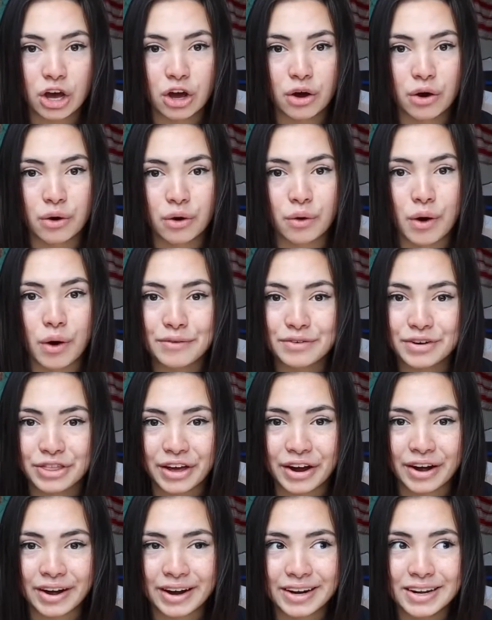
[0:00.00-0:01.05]
go over
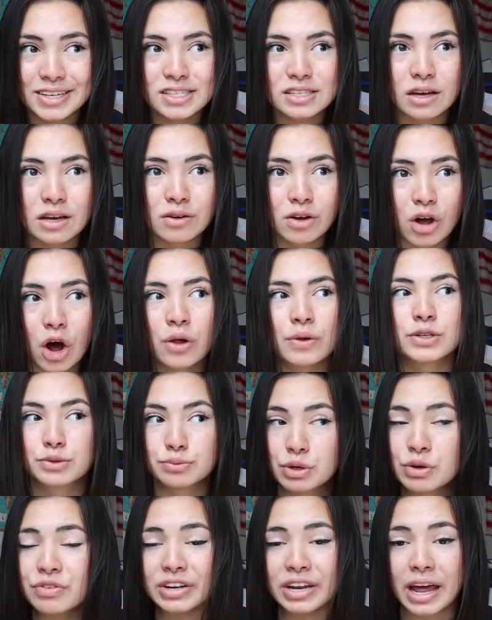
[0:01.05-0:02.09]
there. It is college
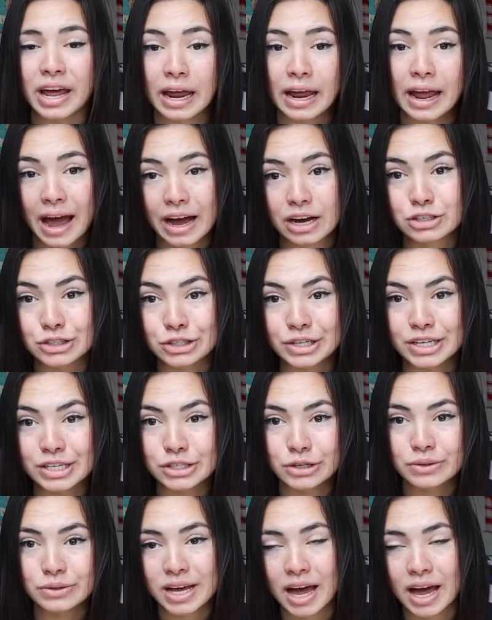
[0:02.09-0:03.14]
move-in day actually,
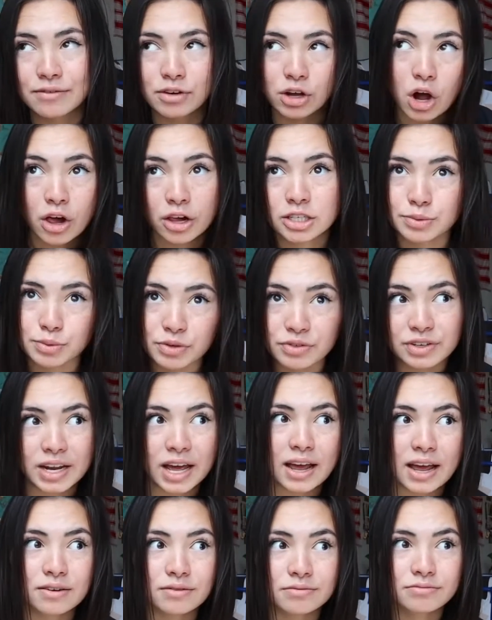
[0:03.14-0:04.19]
so it's kind of a college move-in
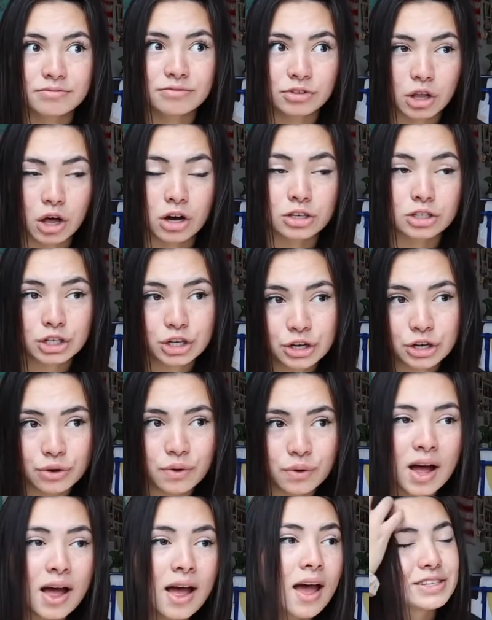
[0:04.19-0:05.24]
day vlog
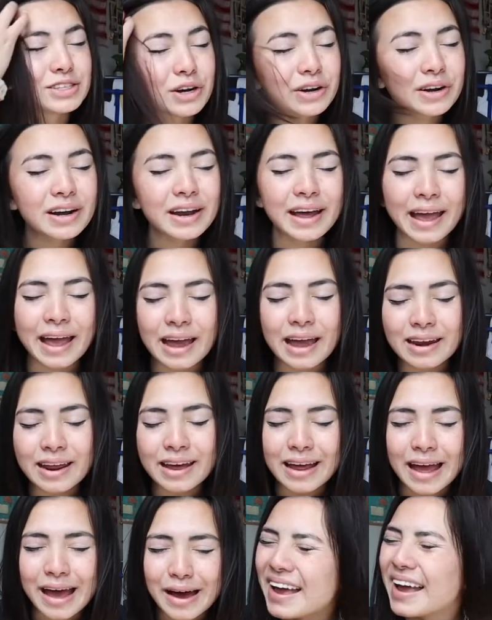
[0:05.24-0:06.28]
too. It started at 8
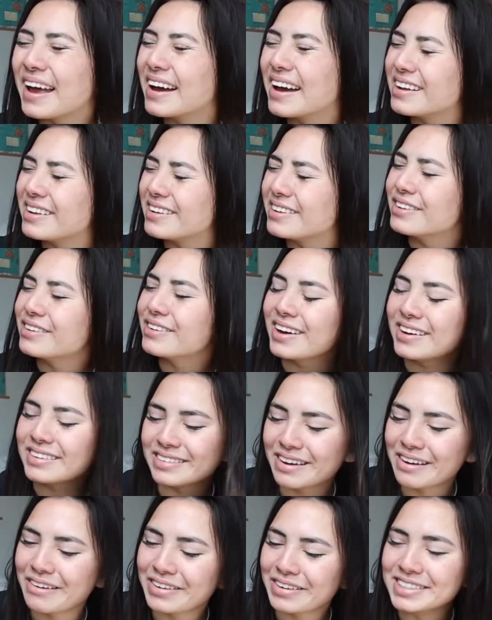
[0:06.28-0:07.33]
a.m. and you
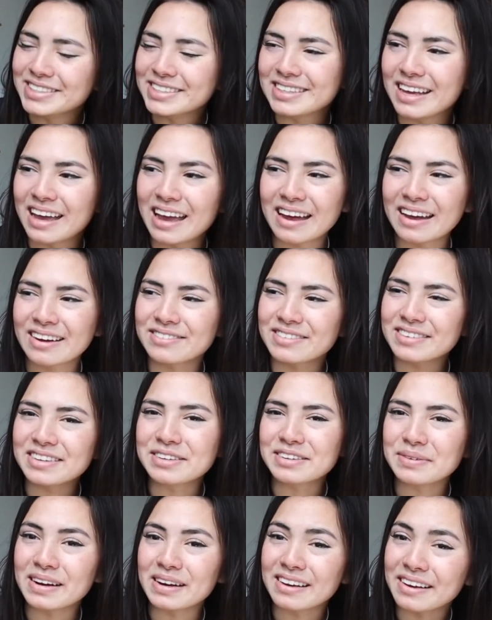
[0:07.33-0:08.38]
guys know I just can't
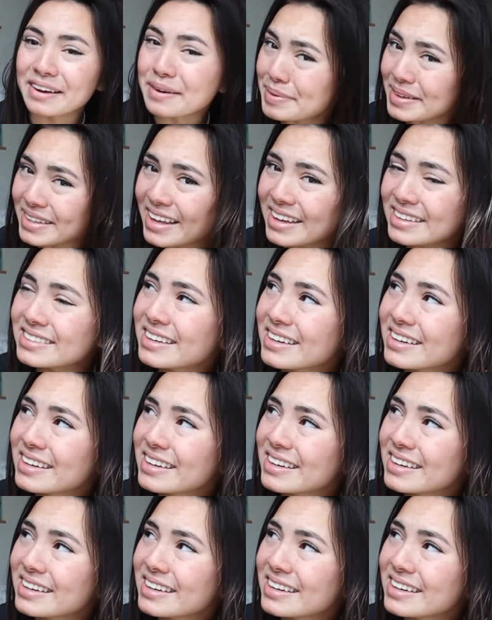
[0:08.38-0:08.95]
really wake up at that